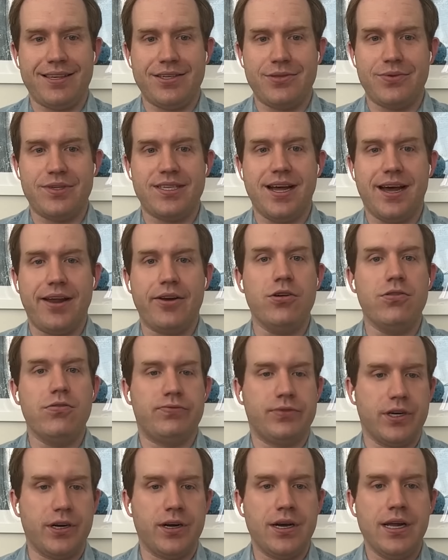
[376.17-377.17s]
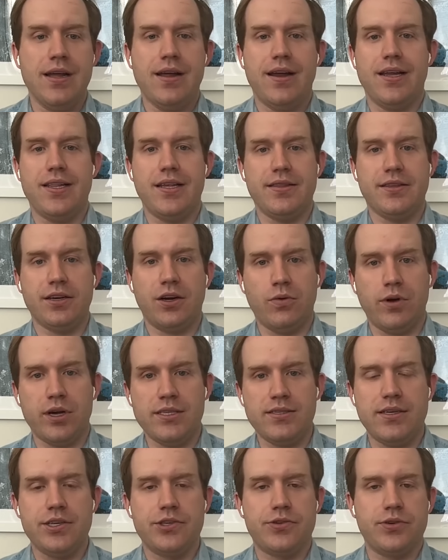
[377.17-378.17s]
this was not over and that there
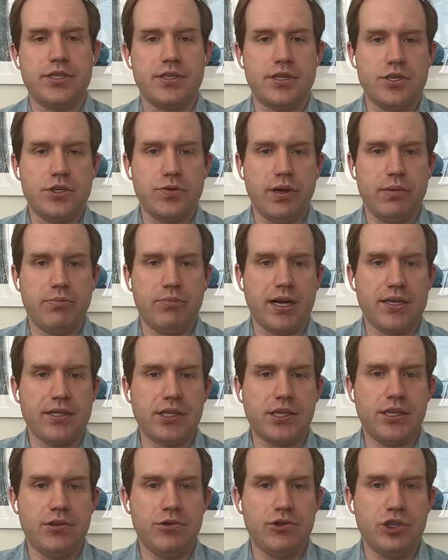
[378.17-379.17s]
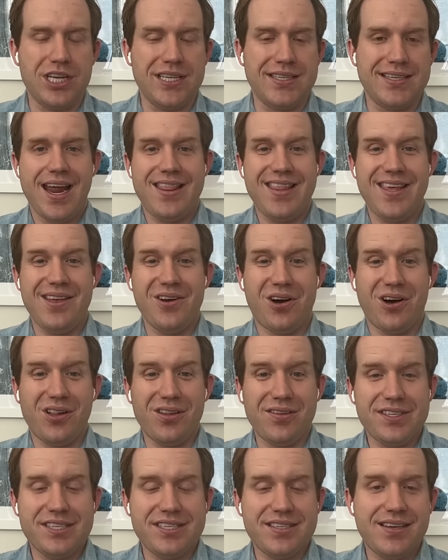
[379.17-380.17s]
was interest in doing prosecutions. And then
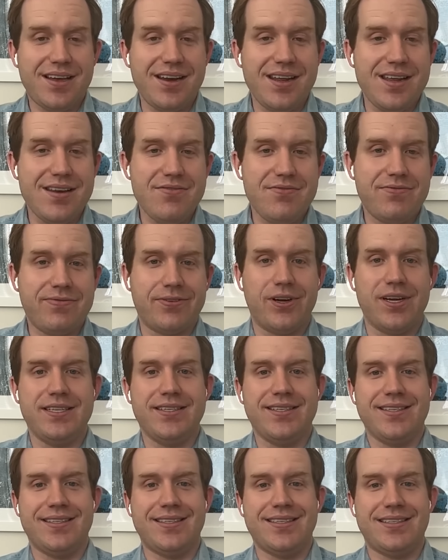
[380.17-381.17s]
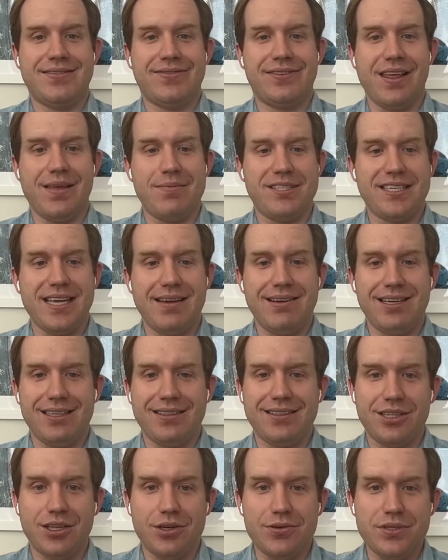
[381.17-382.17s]
all of a sudden for them
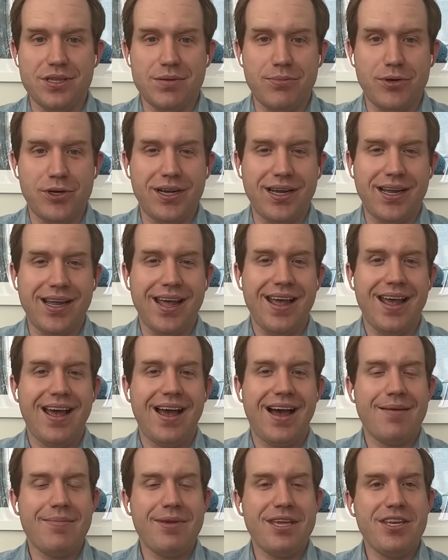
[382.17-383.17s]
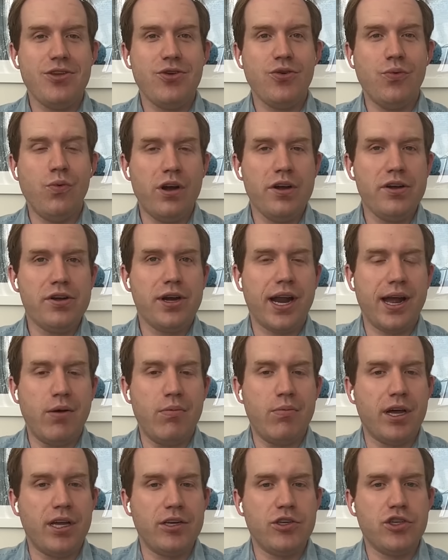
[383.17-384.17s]
saying, close the book. I mean, you wonder how
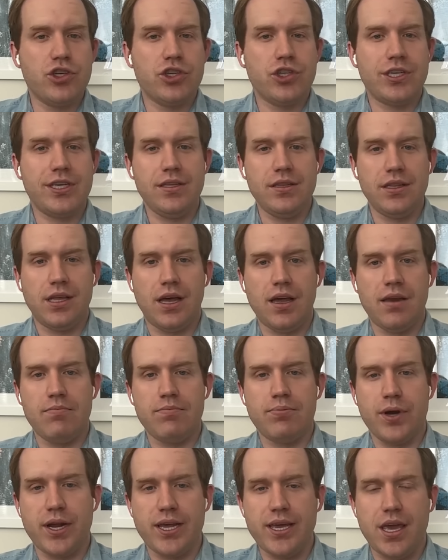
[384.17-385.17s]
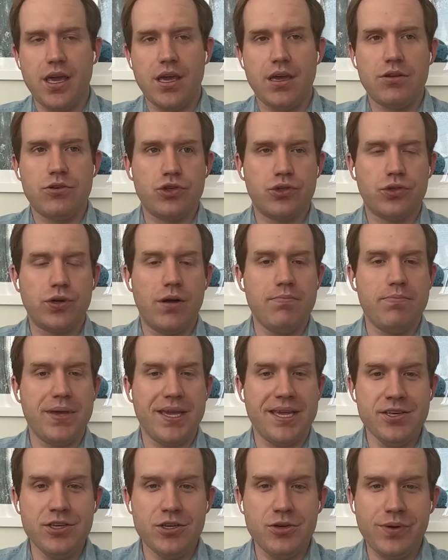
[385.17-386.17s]
much Elon bringing Trump
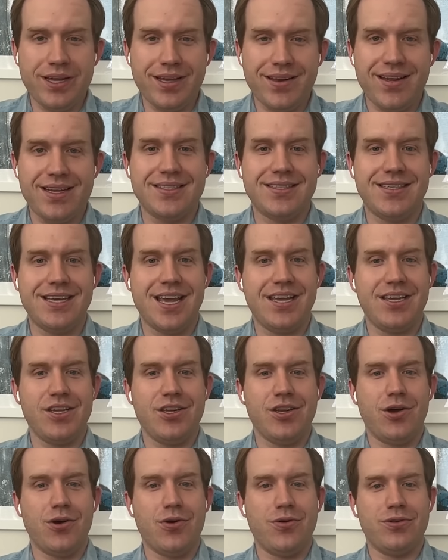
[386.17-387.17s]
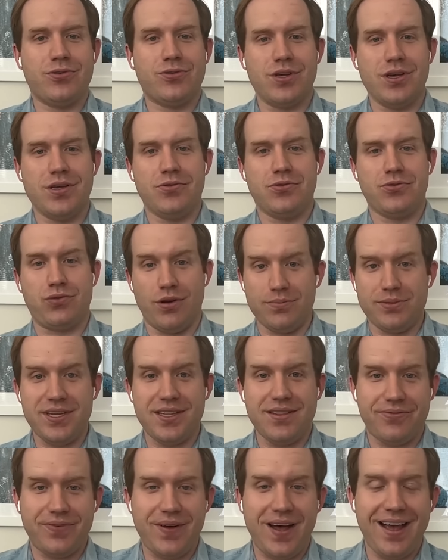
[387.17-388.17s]
into it and saying, you know, Trump's
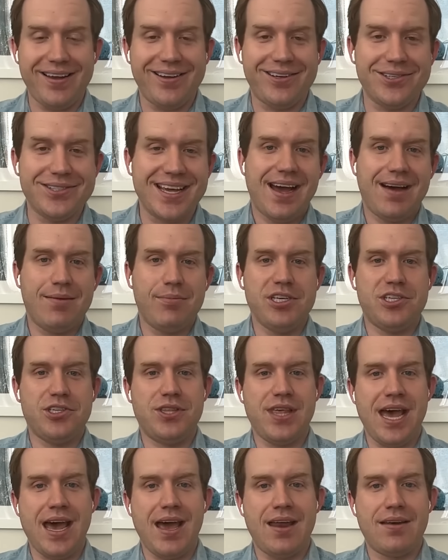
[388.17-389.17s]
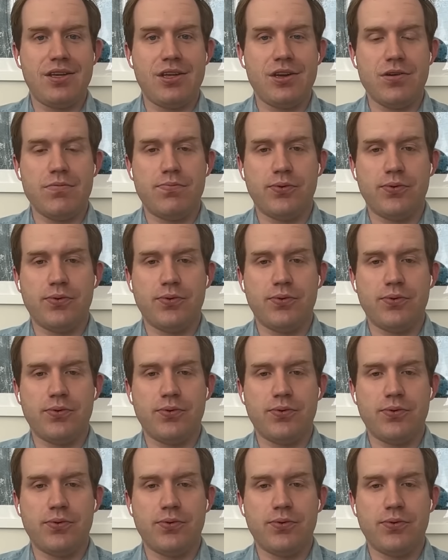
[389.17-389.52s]
in the files, how much that, you know,